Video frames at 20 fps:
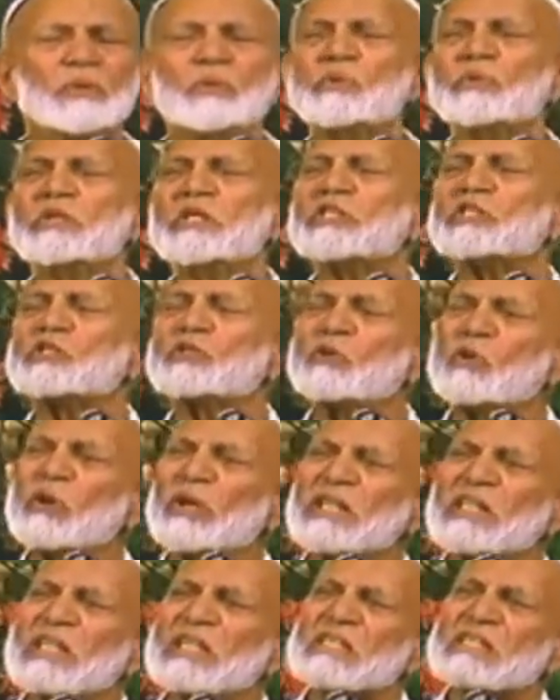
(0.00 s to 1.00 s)
you
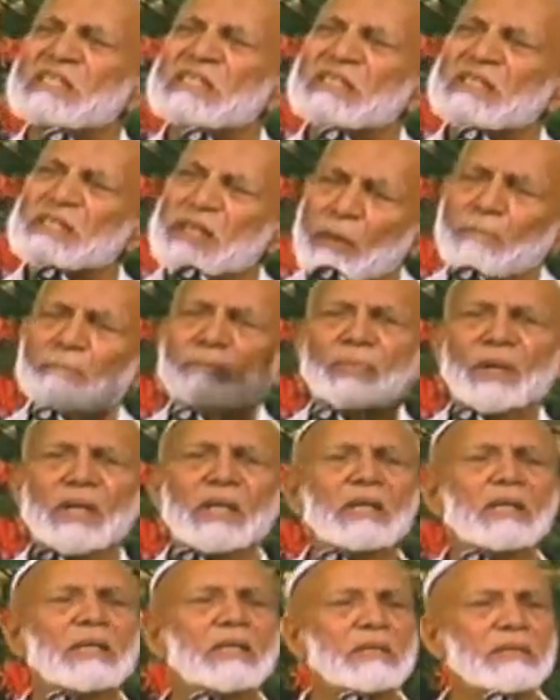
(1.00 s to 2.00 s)
destroy this
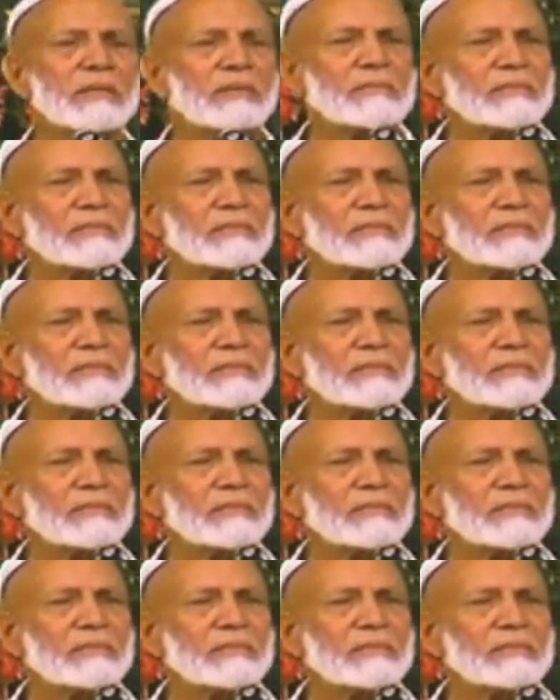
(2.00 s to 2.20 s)
temple